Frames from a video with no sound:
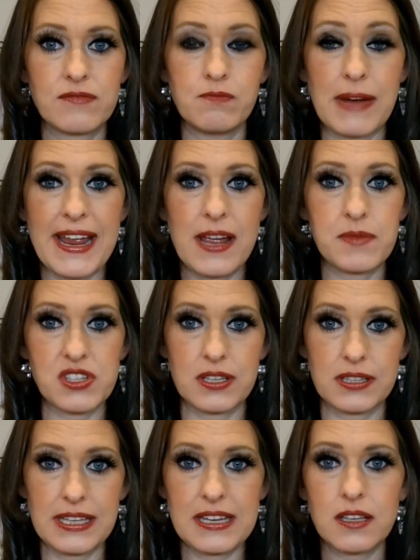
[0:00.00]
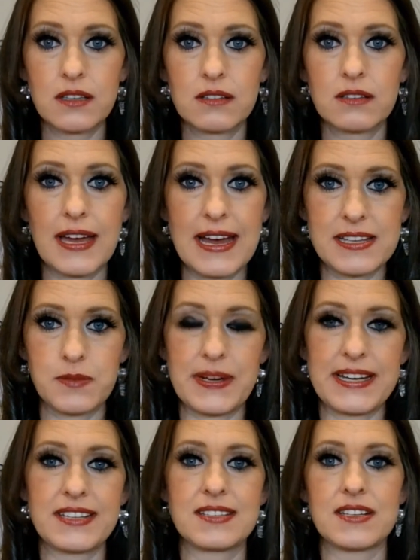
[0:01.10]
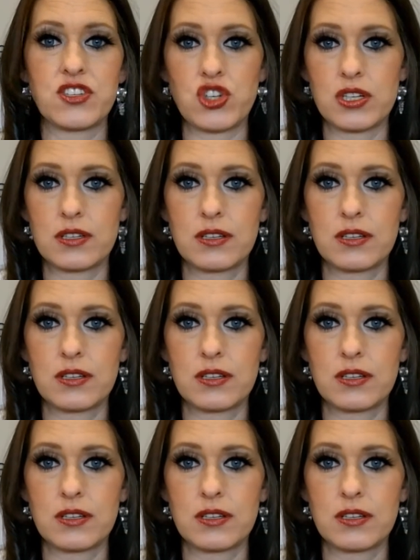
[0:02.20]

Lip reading: Amazon link as my extension.